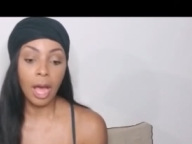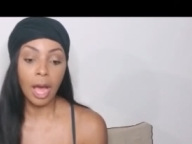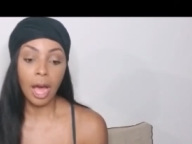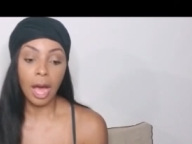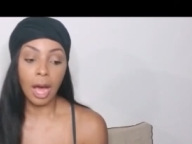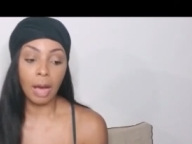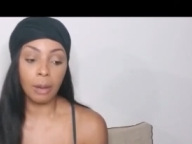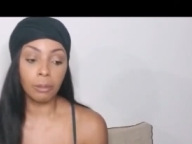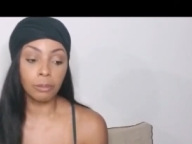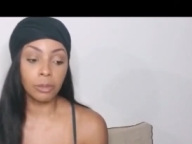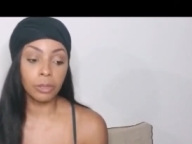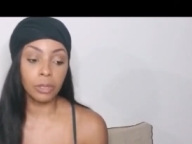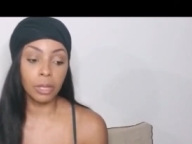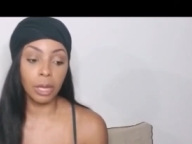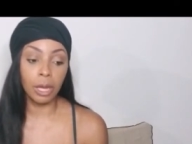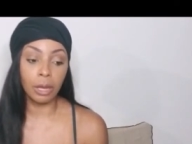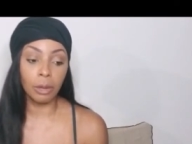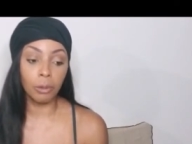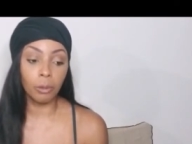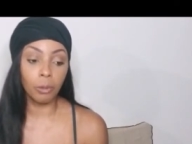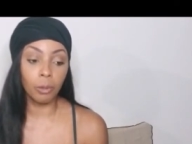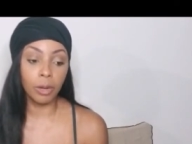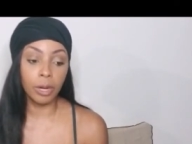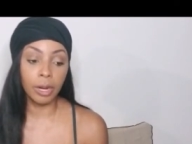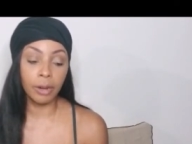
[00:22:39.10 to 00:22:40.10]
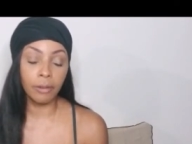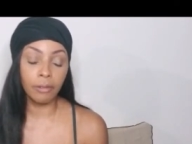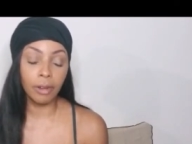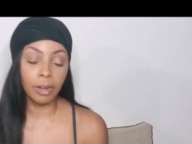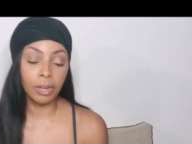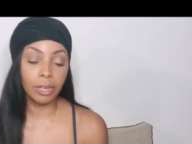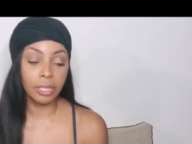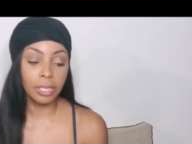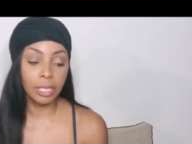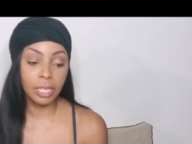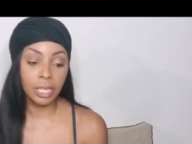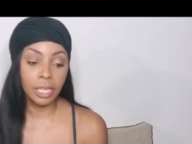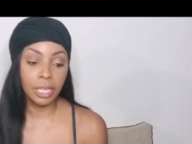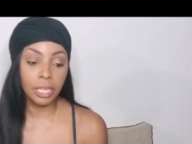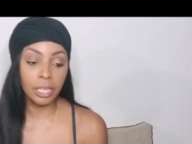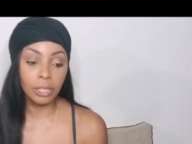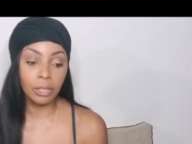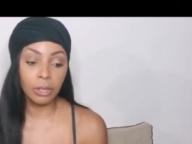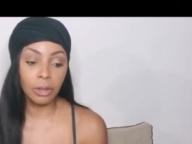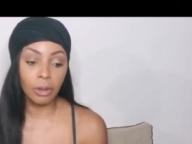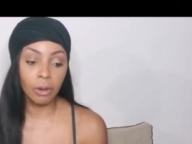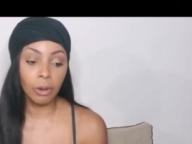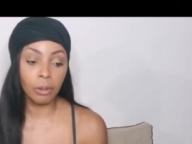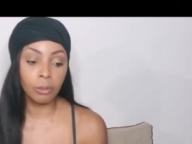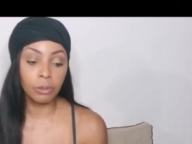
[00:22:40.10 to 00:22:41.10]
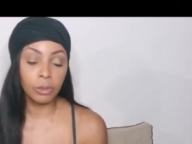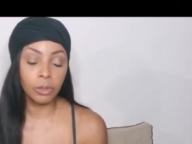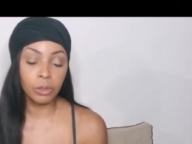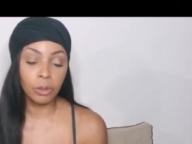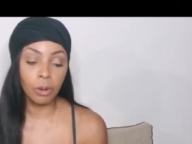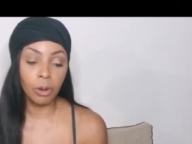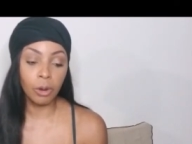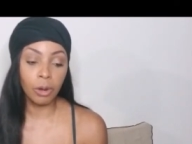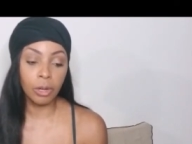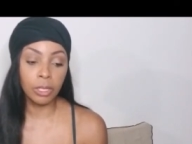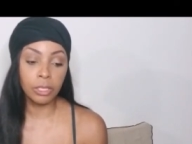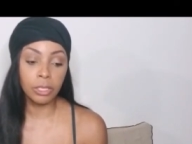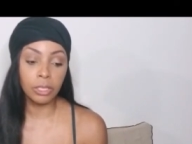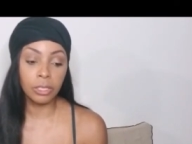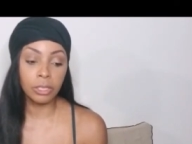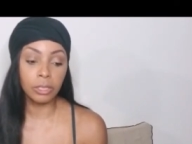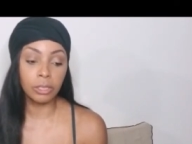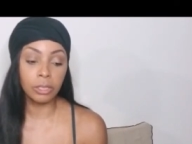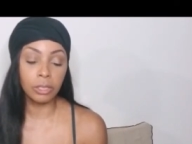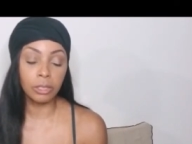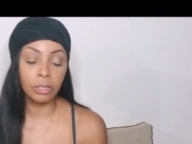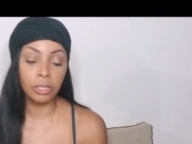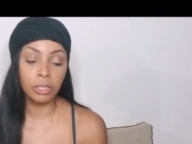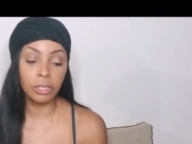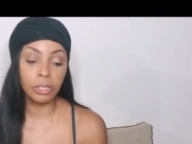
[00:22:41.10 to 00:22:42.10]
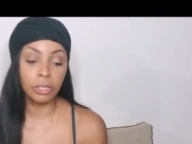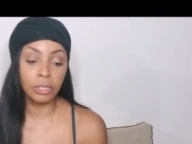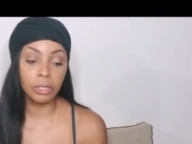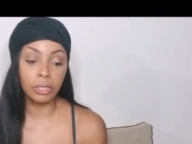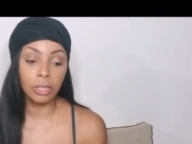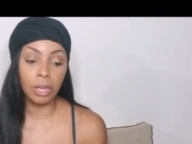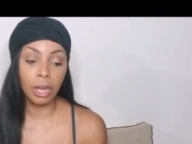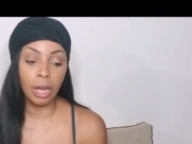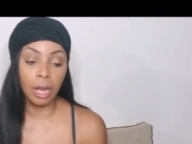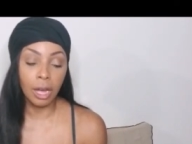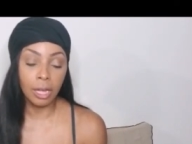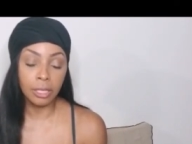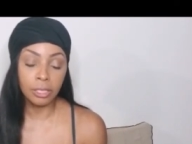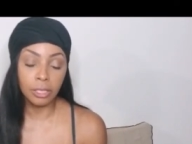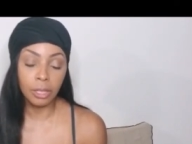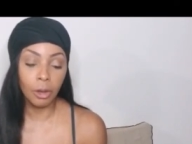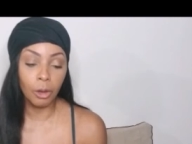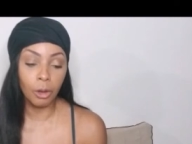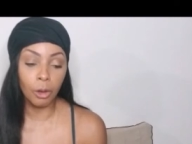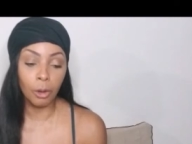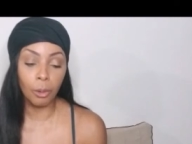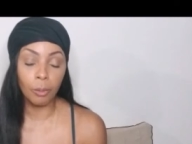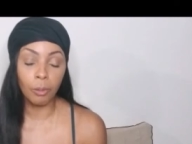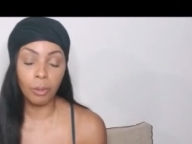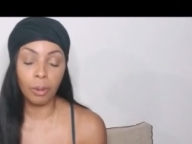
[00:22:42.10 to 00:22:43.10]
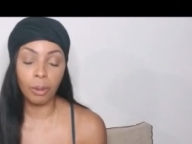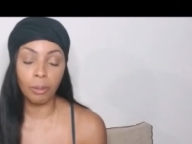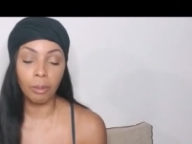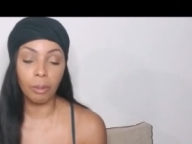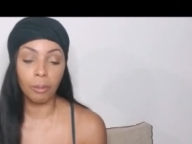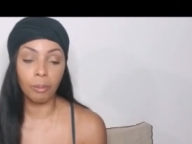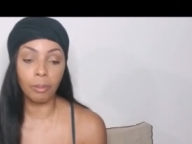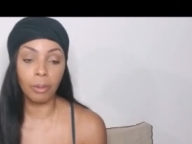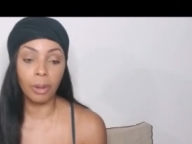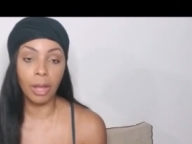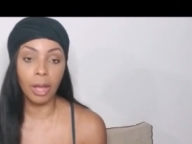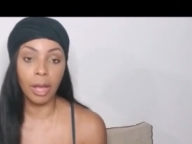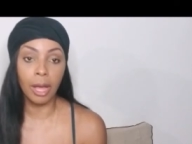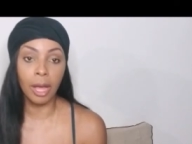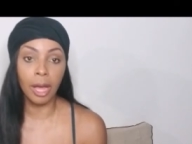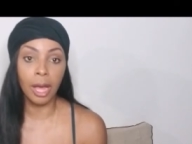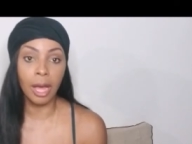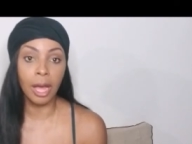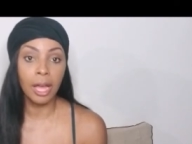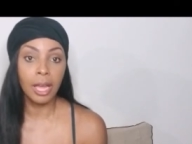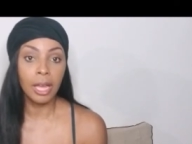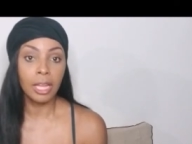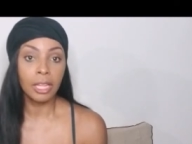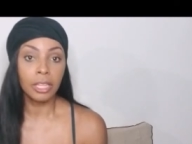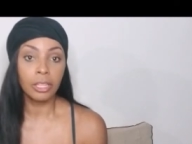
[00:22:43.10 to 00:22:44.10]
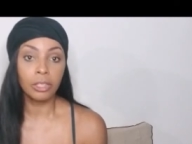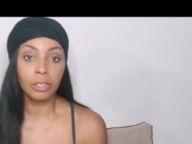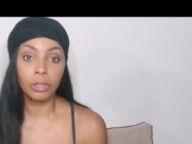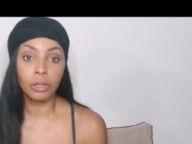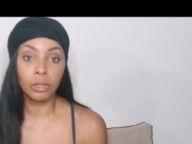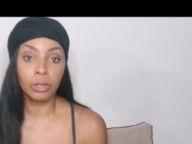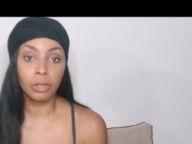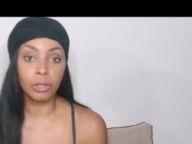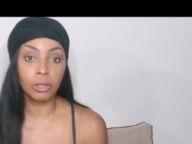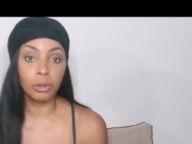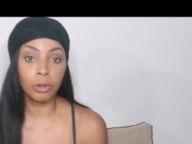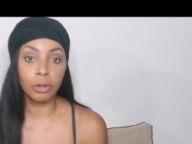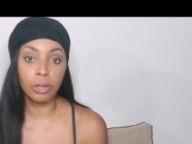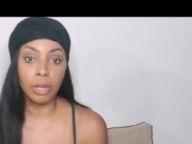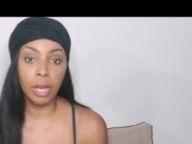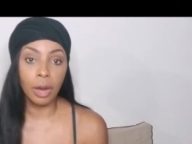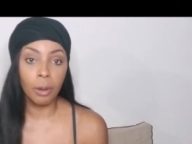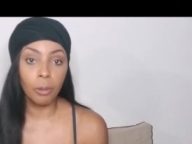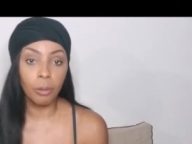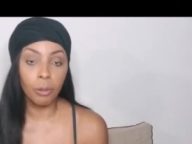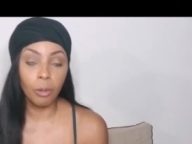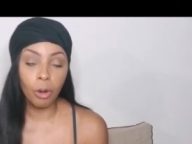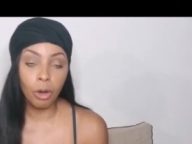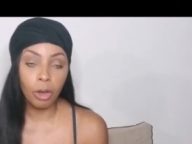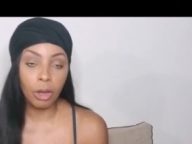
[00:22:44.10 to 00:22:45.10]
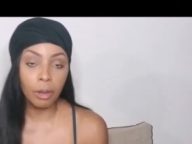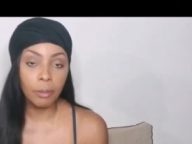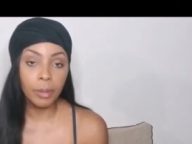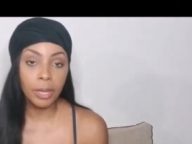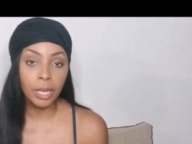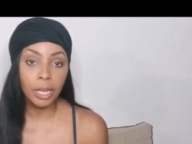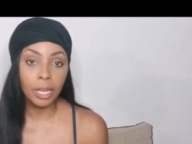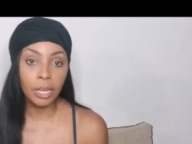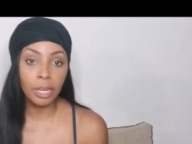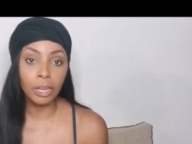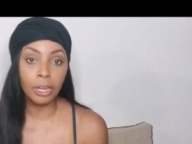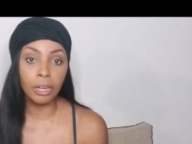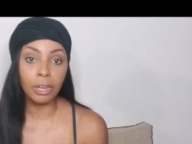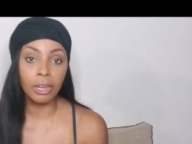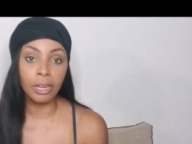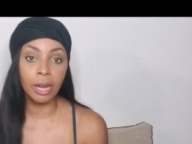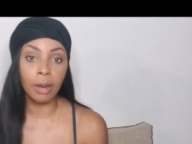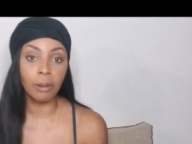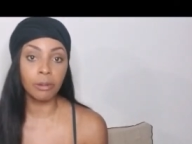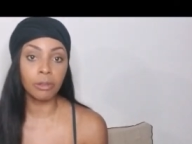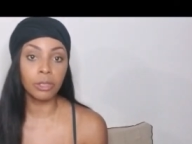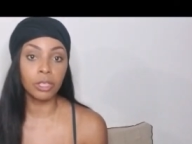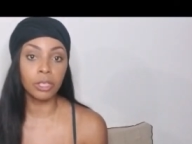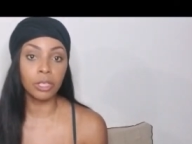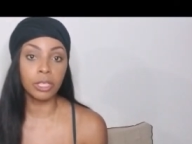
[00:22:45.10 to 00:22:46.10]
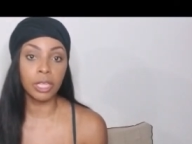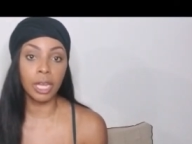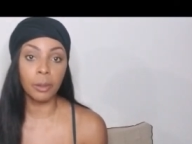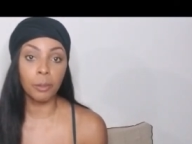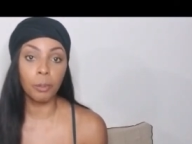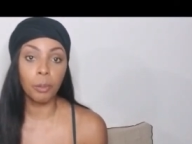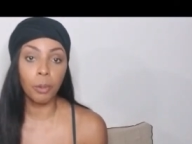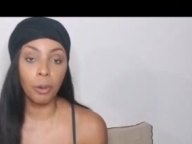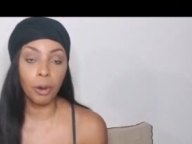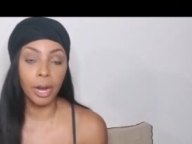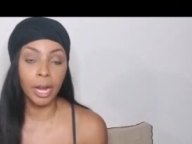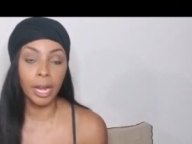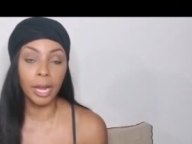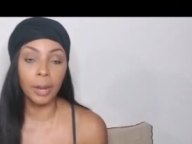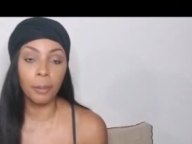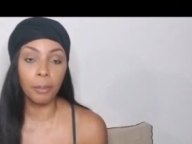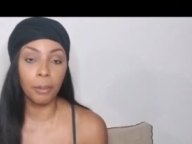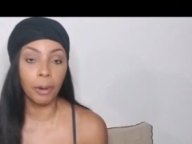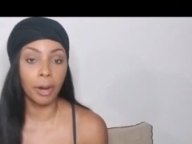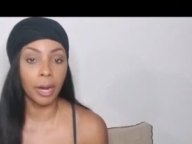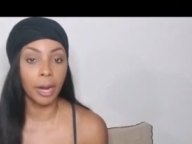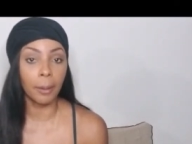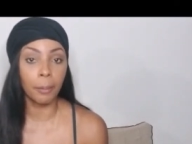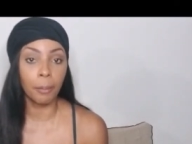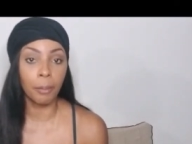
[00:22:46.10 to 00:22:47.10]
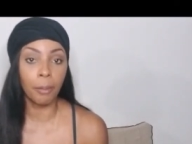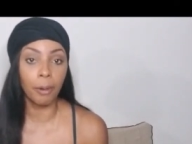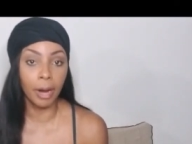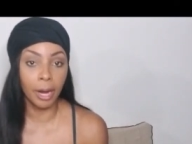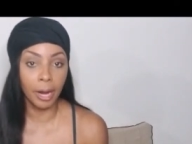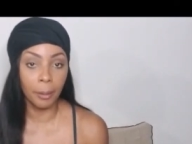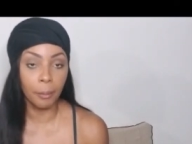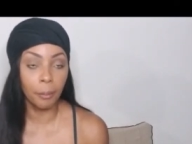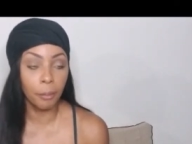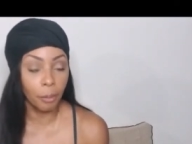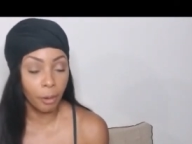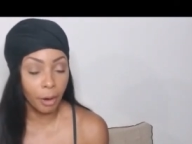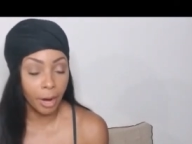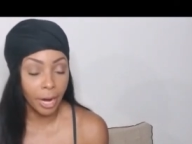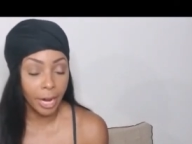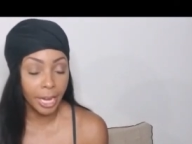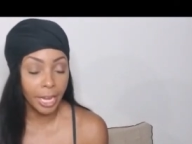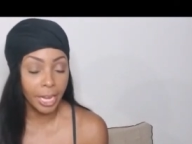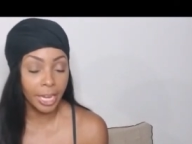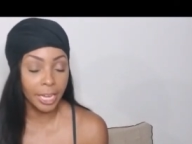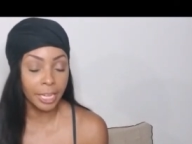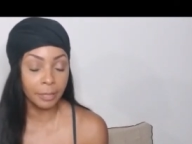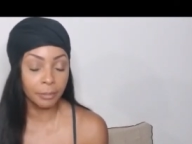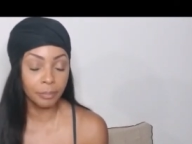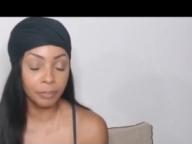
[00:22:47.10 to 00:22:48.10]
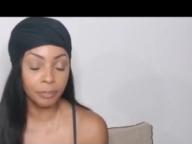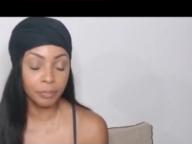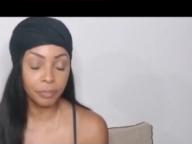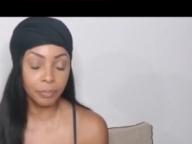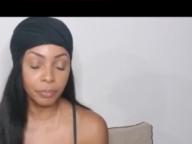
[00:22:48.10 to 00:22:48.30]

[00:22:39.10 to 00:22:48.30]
I'm uh, whatever I did, you know, I'm sorry. This is this is God's home, blah blah blah. You're not welcome here." And I was just like praying, praying, praying, praying.